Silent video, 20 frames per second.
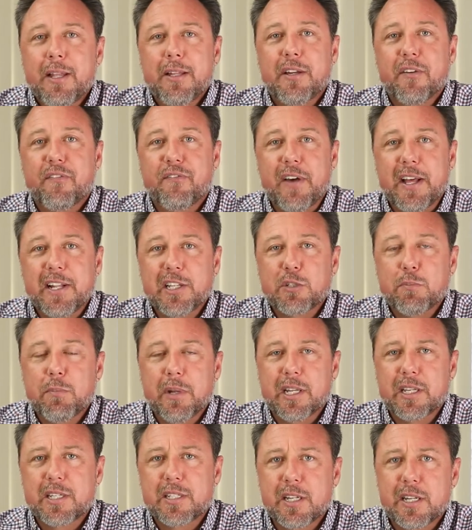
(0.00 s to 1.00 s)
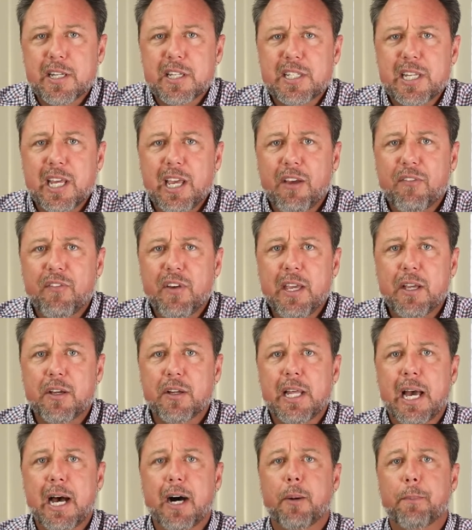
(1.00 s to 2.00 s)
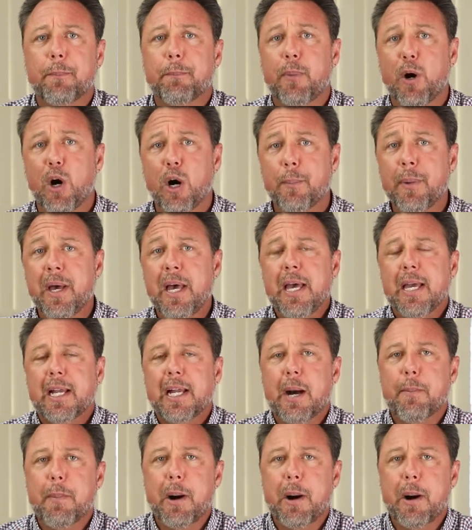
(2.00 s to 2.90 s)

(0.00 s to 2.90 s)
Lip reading: defence minister to see if he could help Bob come